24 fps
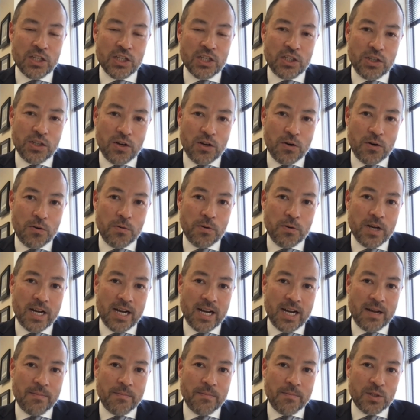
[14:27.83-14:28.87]
So,
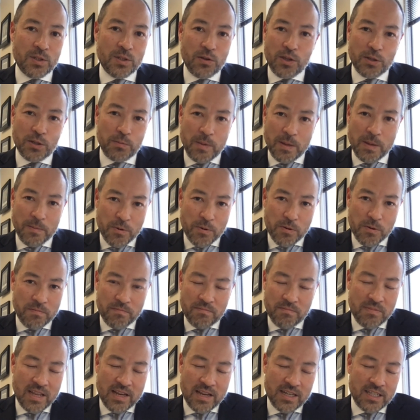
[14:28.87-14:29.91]
so those
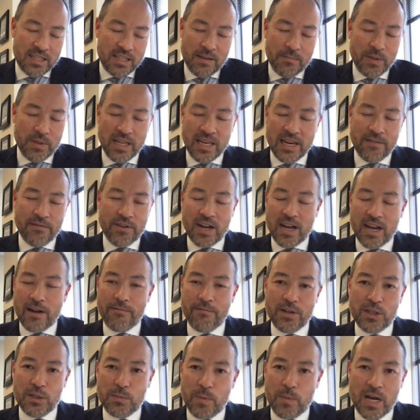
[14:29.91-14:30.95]
people simply never
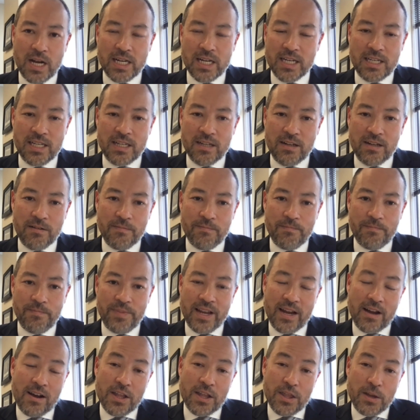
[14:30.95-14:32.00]
got responded to.
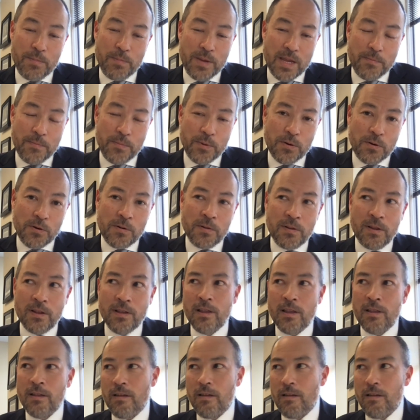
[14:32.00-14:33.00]
Now, other people